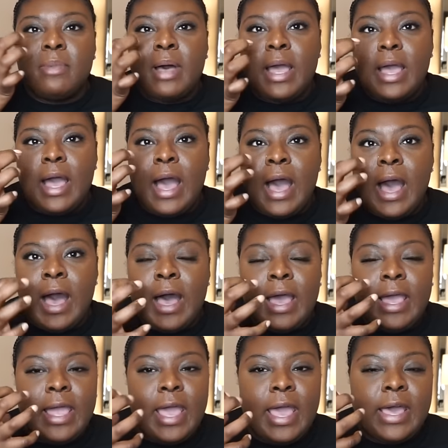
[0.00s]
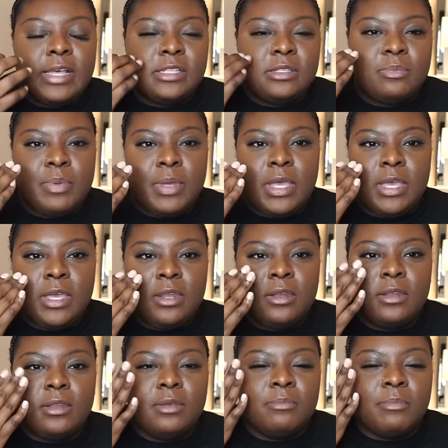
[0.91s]
my eye has
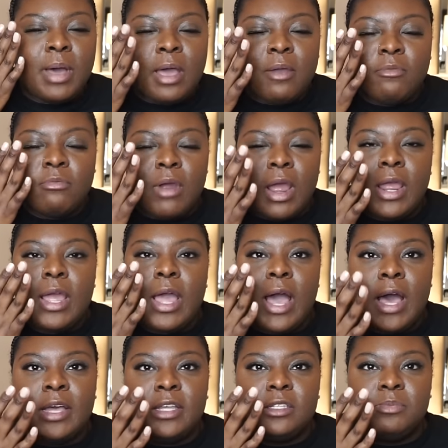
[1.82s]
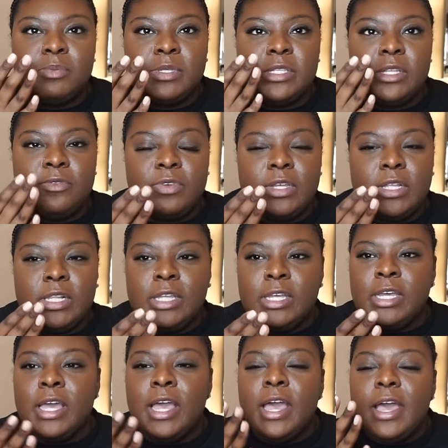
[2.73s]
been, my right eye
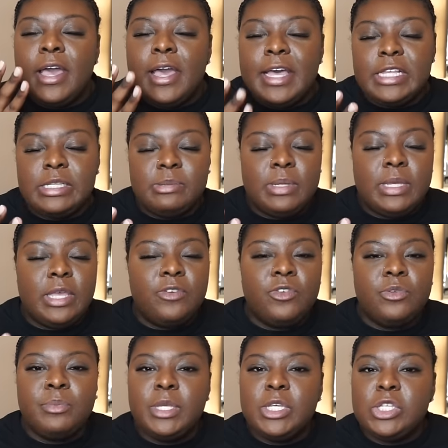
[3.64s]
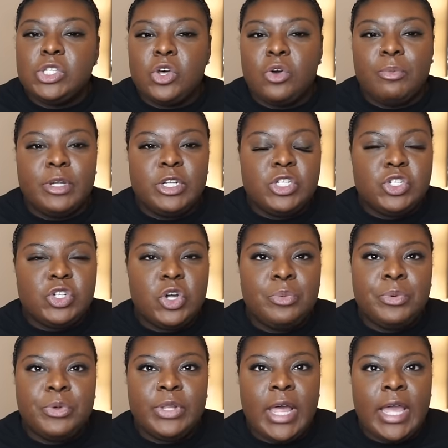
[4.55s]
specifically, has been giving me so much trouble.